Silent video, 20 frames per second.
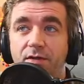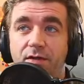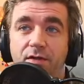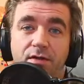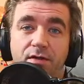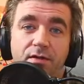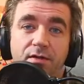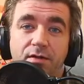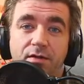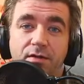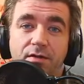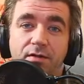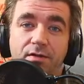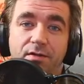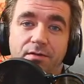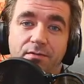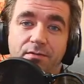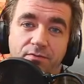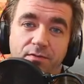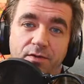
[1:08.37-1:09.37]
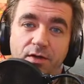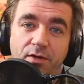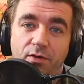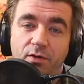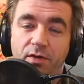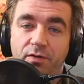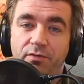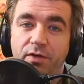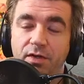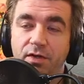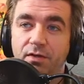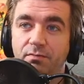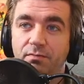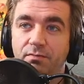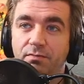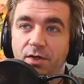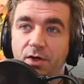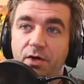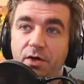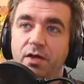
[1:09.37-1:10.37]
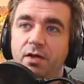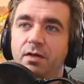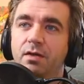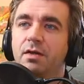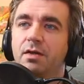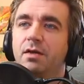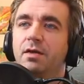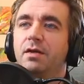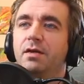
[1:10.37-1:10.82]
living in Turkey.